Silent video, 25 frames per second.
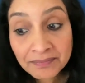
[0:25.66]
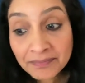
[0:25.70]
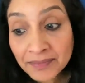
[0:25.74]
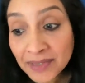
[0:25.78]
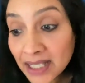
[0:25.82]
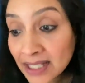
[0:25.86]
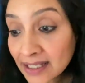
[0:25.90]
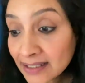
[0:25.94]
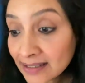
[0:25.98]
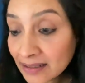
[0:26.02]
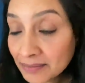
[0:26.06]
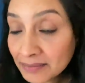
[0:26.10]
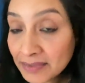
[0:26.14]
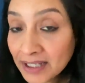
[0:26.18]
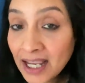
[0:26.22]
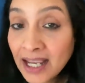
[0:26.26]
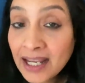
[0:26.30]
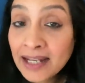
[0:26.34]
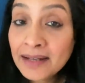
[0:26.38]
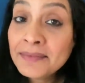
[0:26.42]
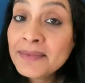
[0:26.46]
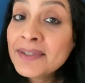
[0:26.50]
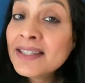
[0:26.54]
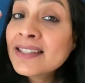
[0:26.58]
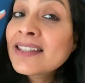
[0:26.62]

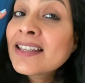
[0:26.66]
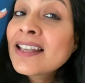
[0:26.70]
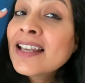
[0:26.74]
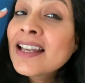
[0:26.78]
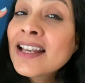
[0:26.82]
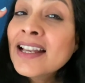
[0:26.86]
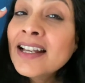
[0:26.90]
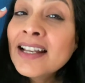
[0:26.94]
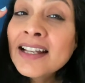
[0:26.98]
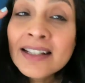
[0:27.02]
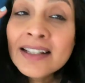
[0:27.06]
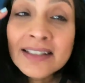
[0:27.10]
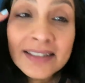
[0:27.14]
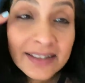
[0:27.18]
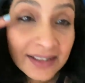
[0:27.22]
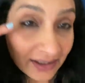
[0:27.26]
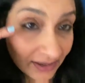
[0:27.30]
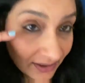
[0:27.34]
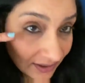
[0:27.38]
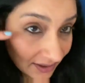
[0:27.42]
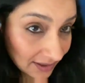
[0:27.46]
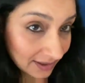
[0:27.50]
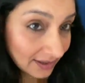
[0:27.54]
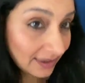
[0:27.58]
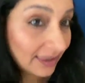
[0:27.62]
sometimes just
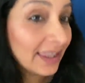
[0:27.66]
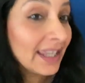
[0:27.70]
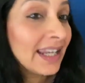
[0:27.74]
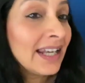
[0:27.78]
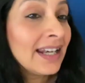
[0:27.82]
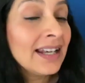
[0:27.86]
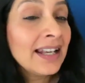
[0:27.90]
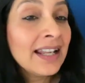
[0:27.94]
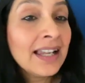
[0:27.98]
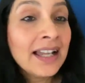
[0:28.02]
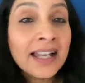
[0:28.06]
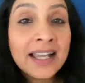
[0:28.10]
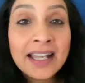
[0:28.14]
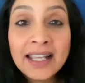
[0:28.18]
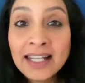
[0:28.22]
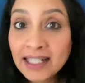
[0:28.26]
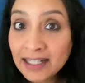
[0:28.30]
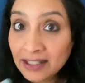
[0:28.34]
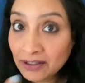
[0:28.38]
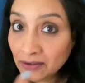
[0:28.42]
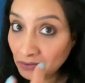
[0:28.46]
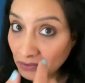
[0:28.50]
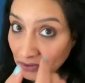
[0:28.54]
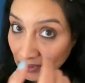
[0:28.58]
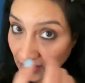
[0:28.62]
a thin line
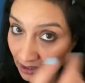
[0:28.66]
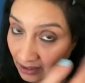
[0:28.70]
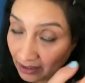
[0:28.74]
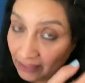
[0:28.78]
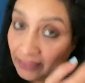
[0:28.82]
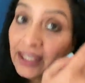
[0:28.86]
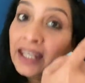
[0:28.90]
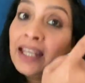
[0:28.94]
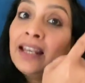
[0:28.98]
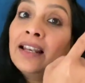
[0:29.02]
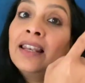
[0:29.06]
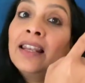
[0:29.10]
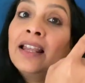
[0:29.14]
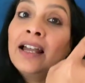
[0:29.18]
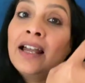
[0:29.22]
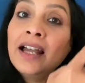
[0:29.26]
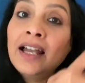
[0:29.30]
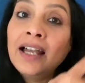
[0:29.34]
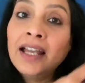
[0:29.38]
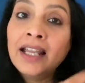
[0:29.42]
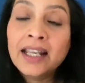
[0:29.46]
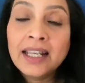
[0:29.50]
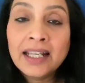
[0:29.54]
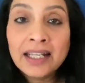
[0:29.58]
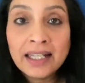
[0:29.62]
or a thick
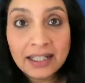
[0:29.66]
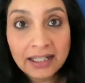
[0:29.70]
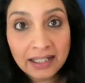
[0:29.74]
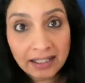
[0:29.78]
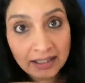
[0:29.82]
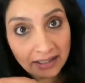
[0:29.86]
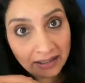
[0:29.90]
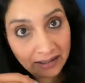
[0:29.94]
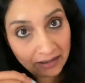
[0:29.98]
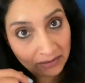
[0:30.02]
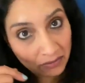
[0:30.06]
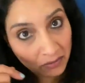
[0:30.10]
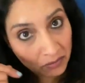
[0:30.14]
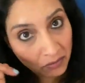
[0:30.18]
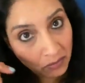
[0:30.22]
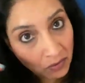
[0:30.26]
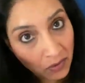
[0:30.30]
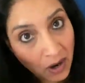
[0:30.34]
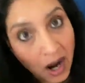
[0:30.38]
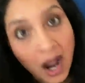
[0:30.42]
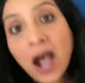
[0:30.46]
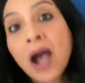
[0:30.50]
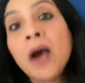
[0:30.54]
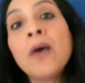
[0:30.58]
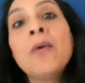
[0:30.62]
line.
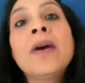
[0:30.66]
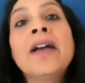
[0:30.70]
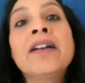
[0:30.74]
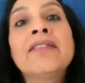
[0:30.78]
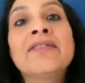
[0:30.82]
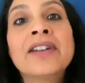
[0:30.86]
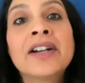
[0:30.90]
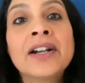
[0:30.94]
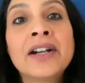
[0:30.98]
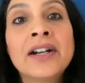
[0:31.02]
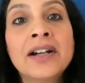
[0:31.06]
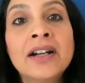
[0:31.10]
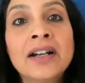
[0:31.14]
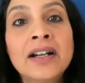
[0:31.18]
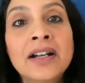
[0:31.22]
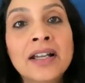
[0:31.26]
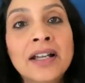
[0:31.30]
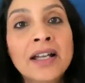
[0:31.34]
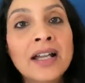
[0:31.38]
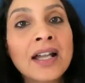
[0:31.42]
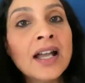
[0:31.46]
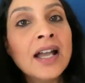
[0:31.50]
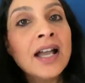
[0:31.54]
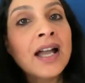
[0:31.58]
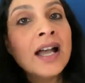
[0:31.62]
However,
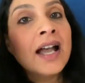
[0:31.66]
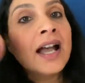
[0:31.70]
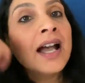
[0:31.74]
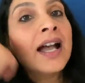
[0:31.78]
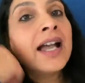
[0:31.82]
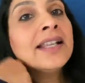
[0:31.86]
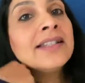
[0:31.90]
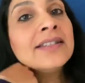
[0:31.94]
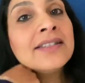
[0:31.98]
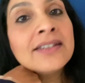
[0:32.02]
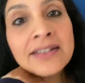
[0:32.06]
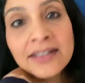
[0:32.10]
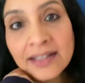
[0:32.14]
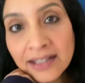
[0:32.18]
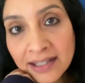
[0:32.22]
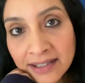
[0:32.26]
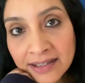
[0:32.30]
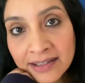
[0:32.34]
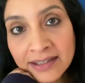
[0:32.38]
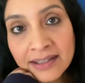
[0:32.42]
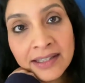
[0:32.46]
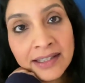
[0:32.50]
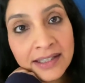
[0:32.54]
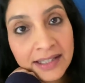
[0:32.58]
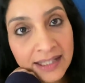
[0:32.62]
I just
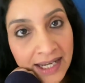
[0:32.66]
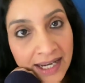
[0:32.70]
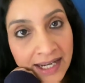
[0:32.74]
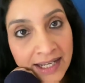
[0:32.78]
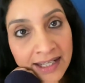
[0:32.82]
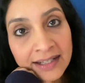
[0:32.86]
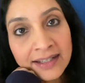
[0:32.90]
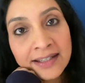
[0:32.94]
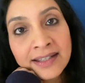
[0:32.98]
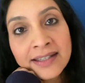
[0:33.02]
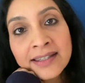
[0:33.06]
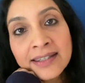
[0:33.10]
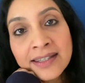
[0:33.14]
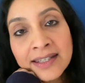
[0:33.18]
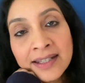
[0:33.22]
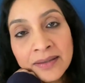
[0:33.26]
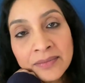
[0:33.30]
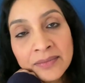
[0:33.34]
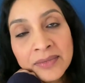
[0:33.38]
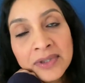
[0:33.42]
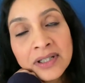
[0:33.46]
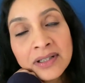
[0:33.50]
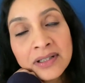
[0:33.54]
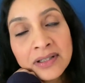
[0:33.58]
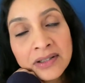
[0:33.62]
can't seem
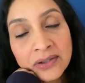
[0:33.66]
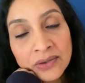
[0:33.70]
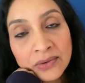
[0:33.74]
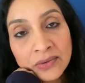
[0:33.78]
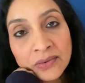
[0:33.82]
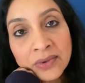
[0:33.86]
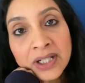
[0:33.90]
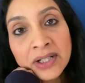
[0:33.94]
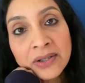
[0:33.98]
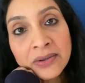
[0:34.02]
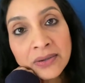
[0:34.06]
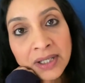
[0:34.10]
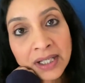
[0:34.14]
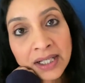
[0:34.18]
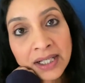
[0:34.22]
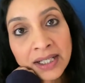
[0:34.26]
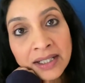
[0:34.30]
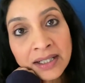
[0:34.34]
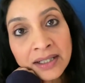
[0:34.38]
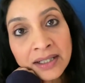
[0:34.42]
to do it right.